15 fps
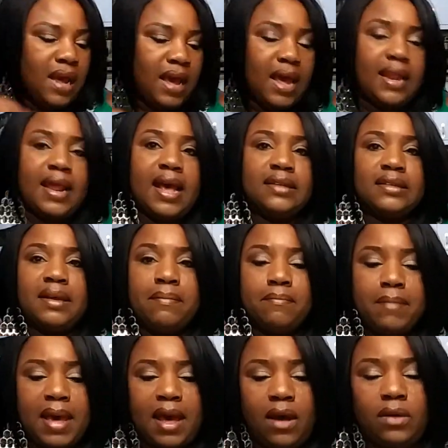and as it
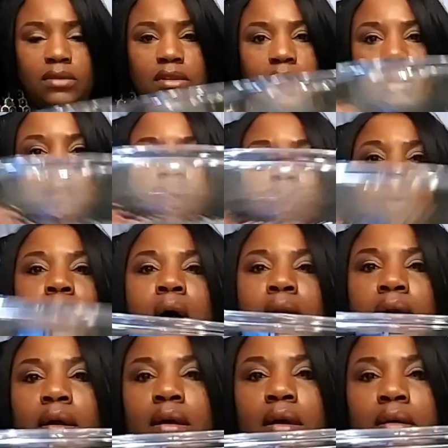melts, the
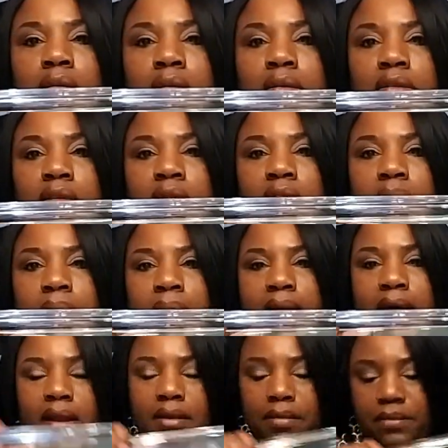water goes to the
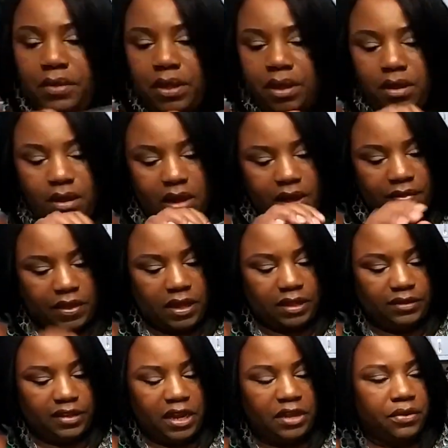bottom of the
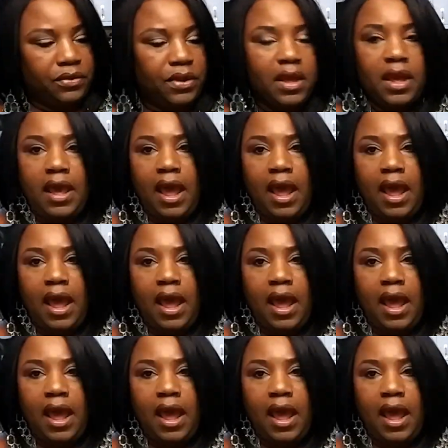container,